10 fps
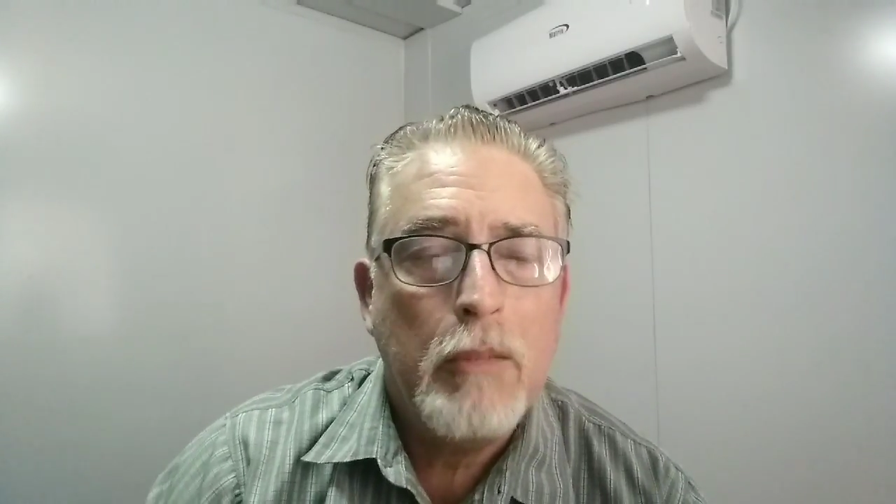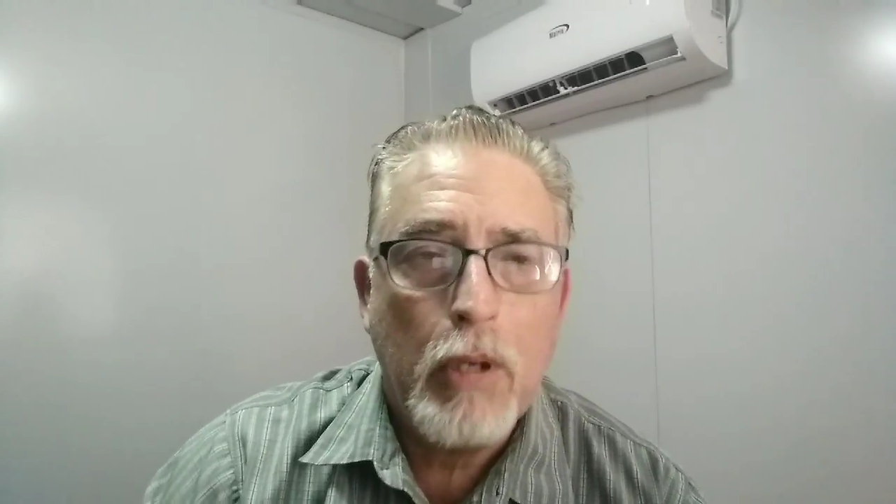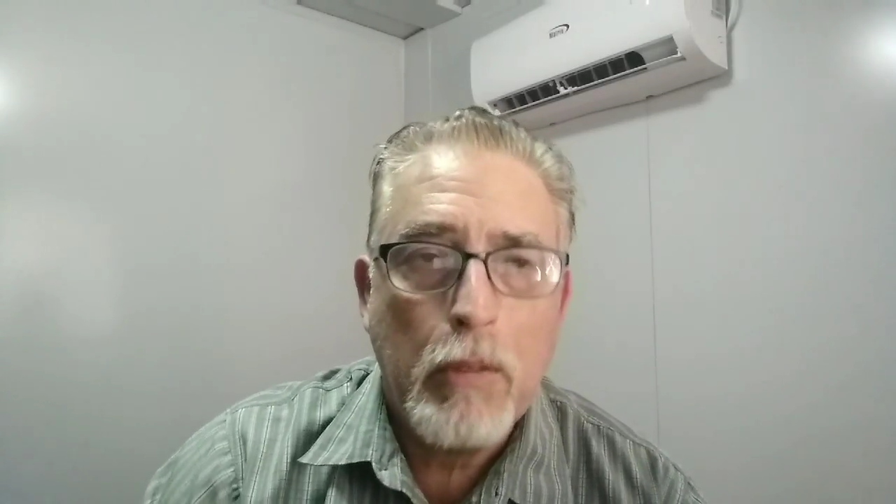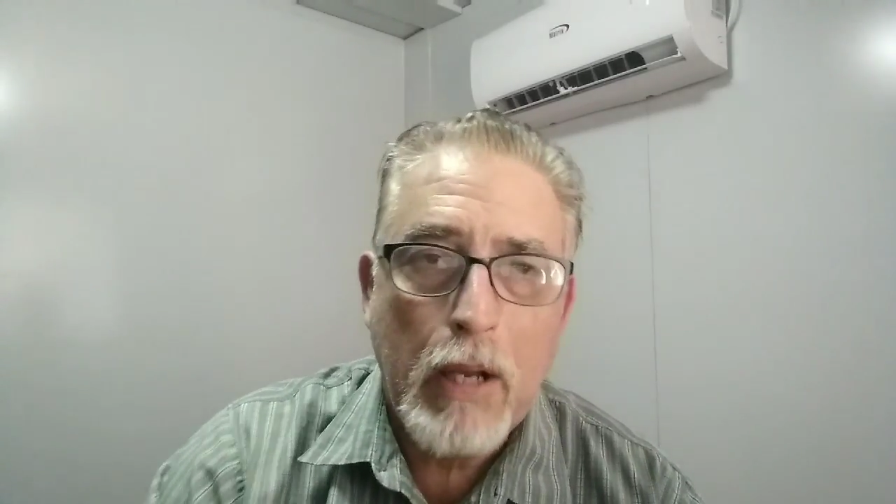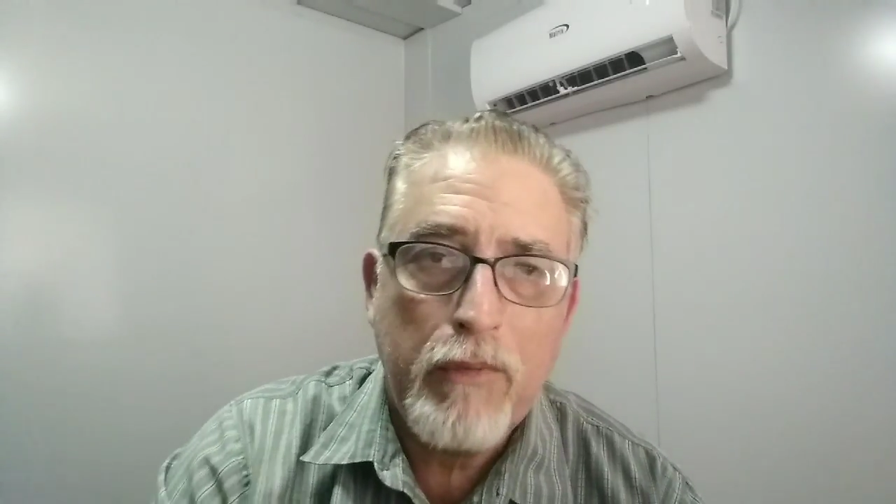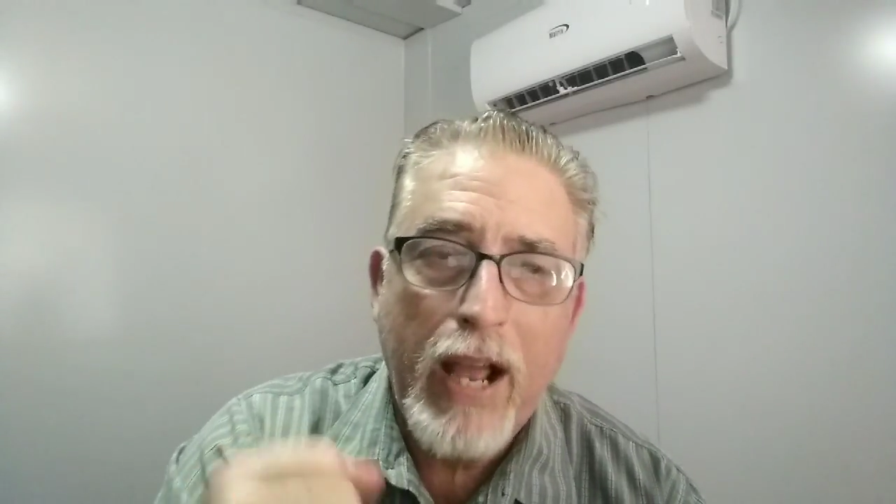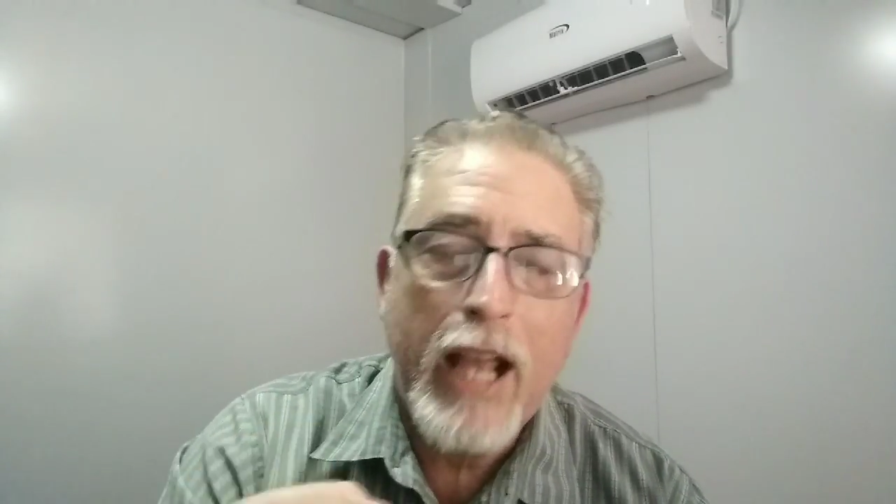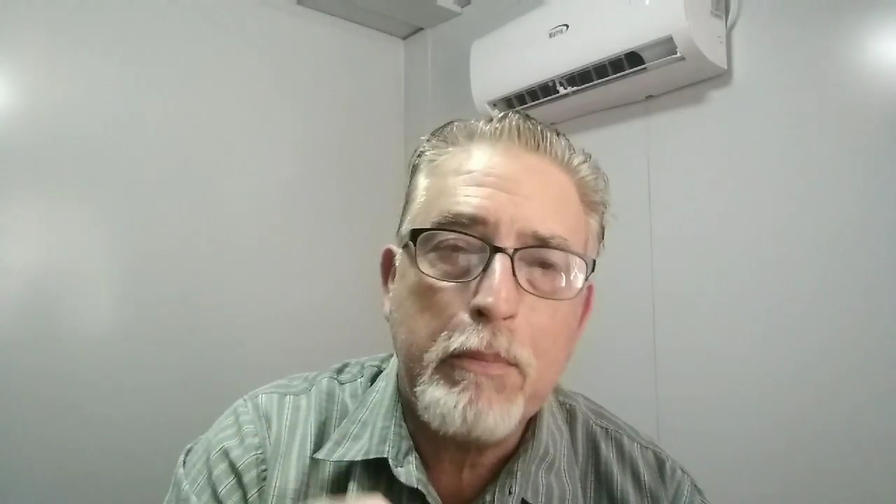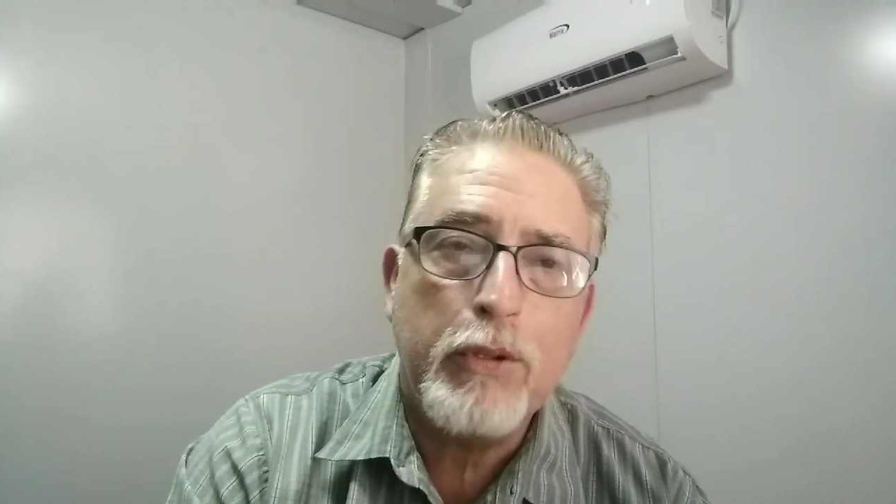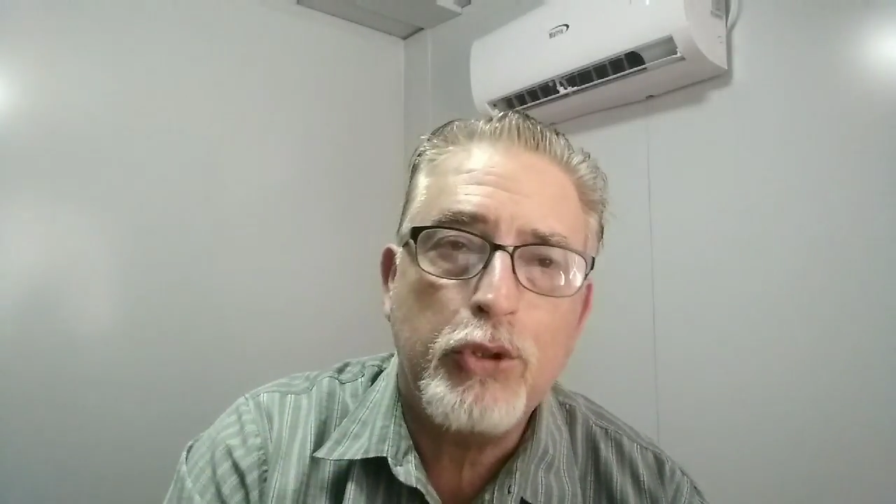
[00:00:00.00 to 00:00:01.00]
But my
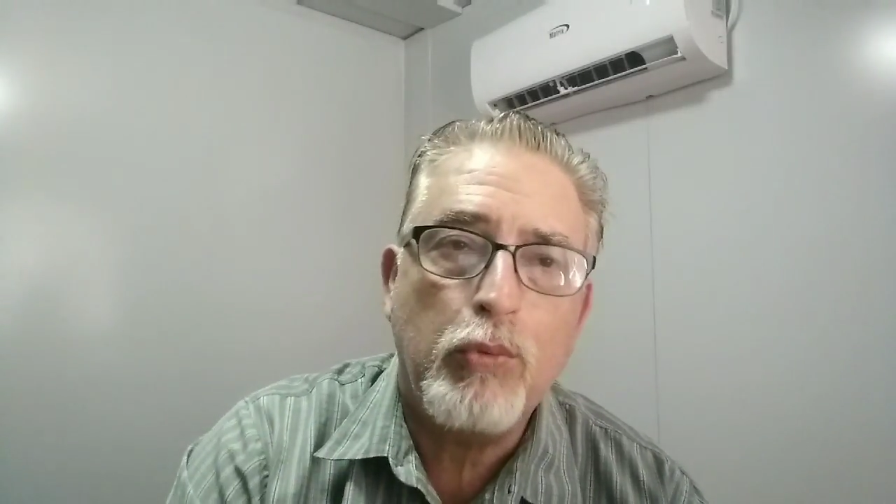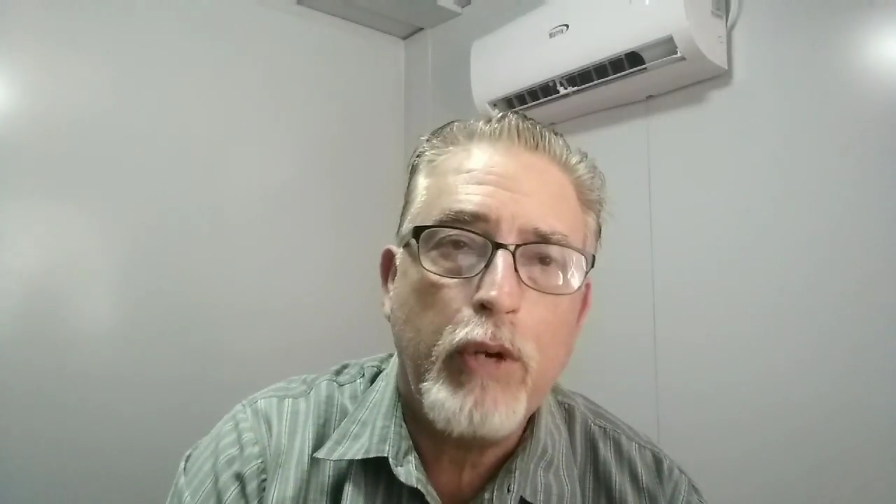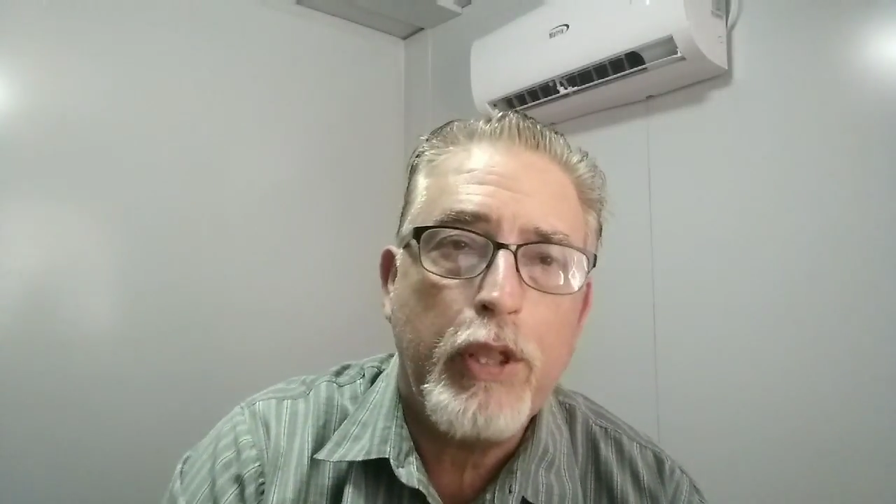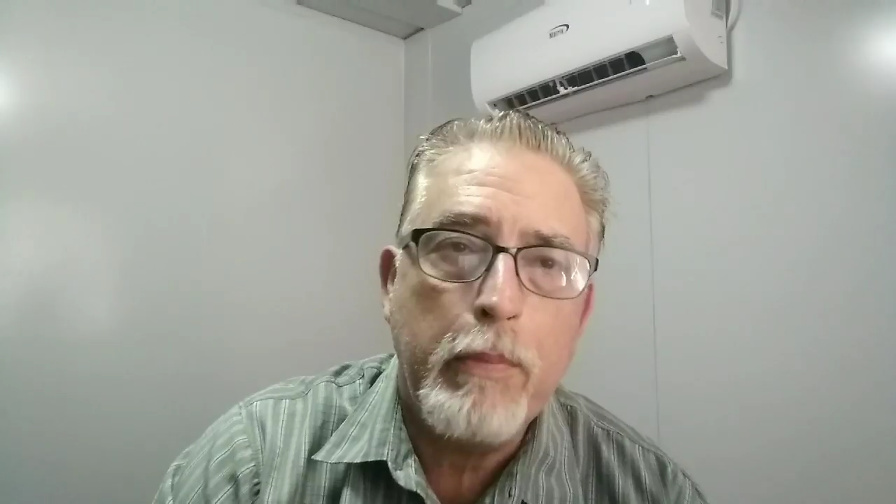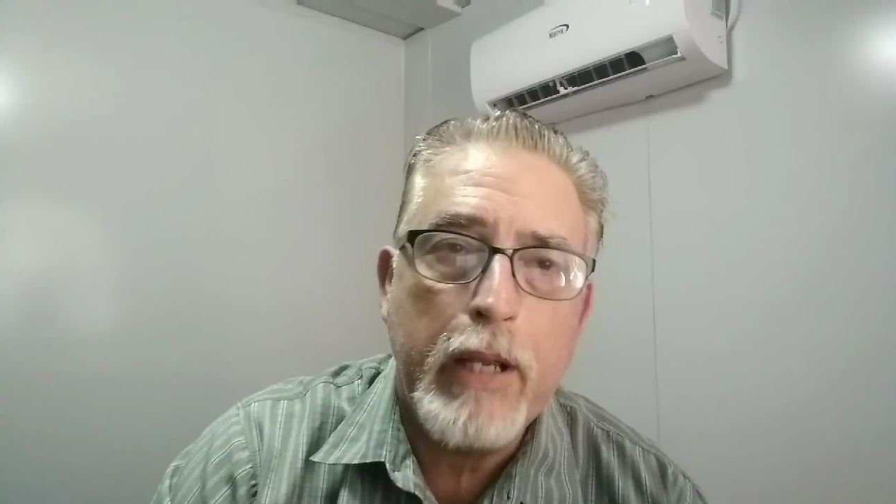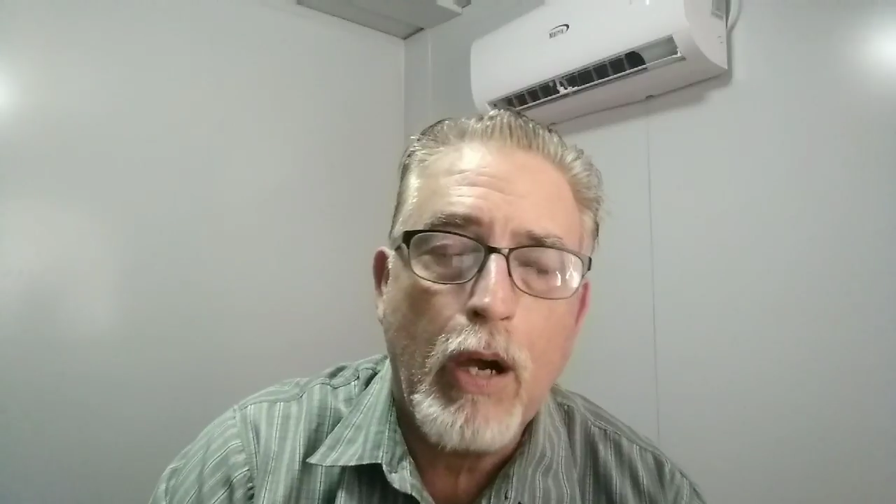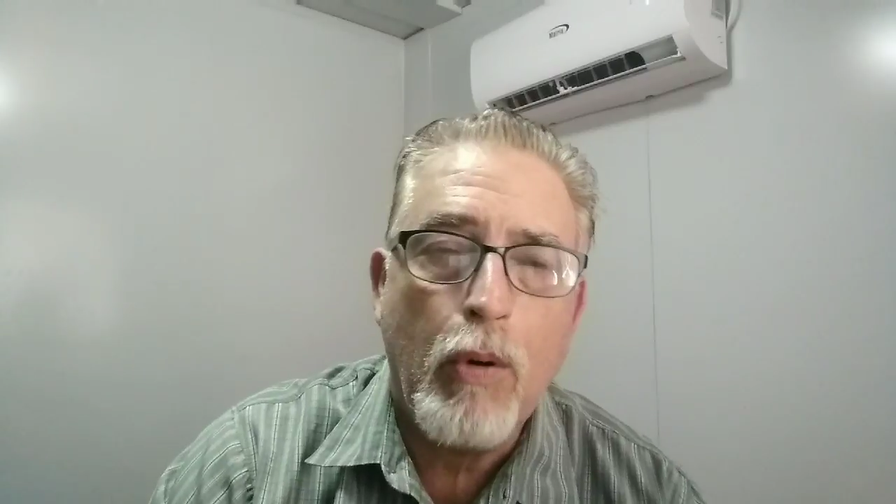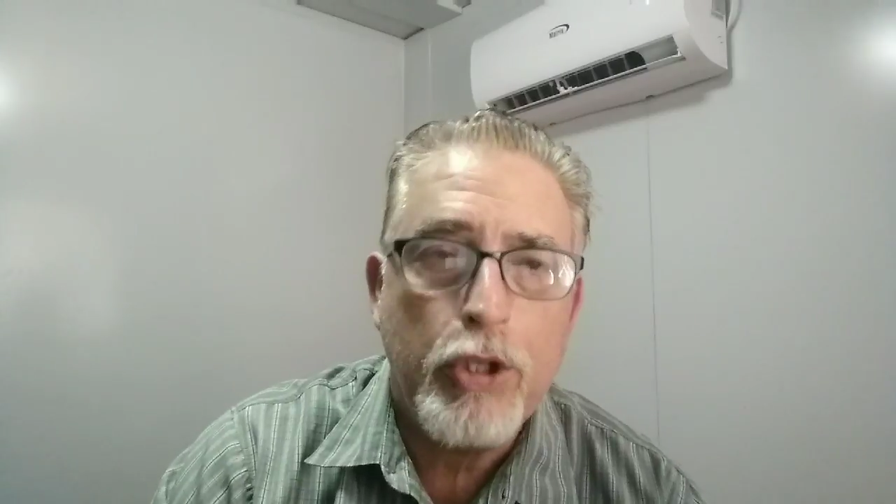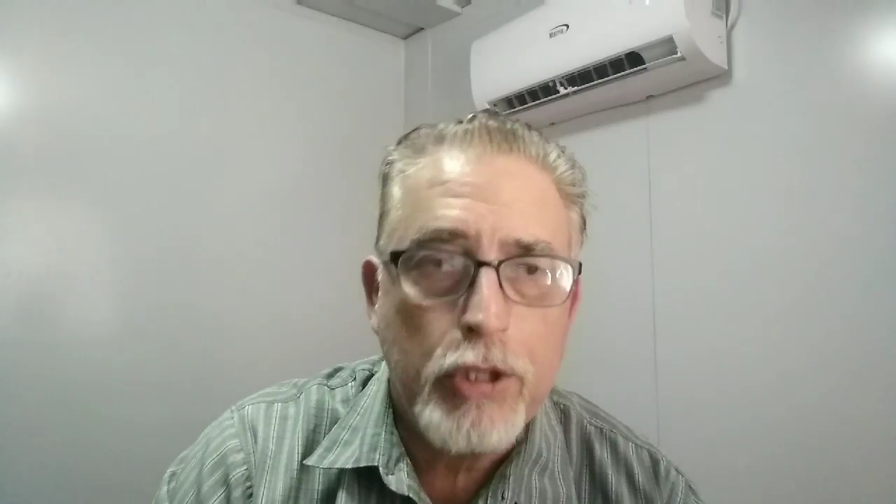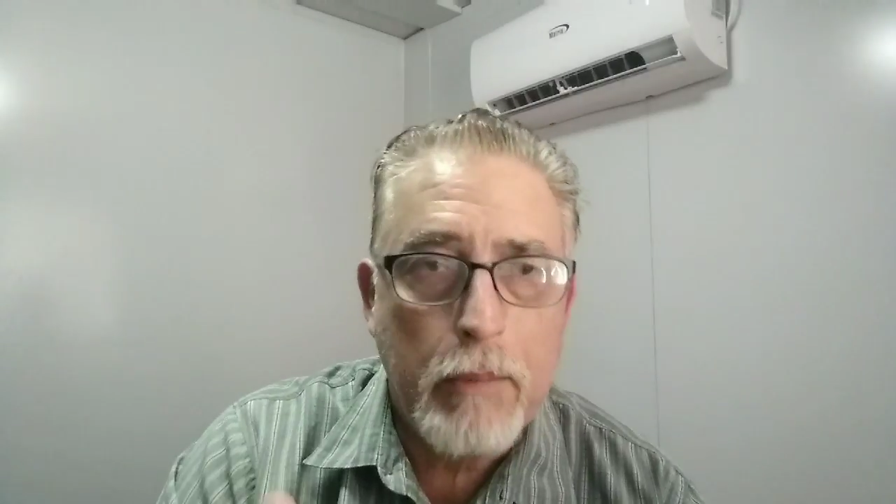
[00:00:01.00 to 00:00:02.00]
valuables are with me
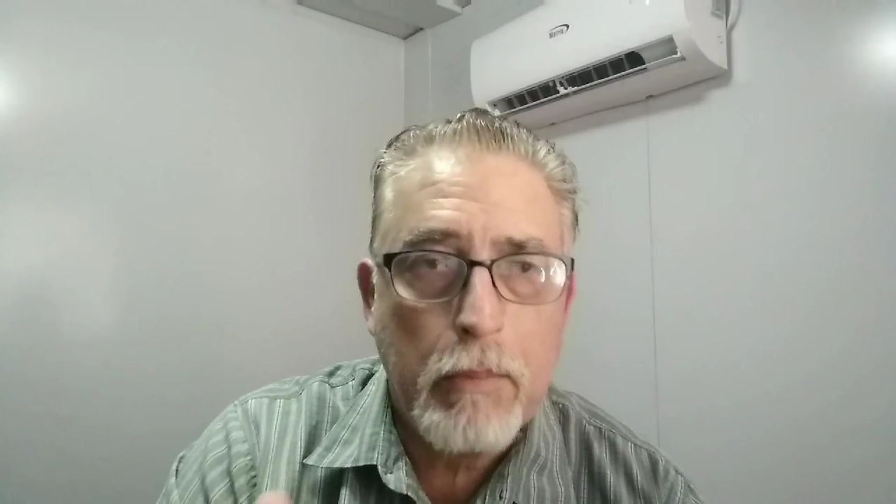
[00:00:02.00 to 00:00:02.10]
always,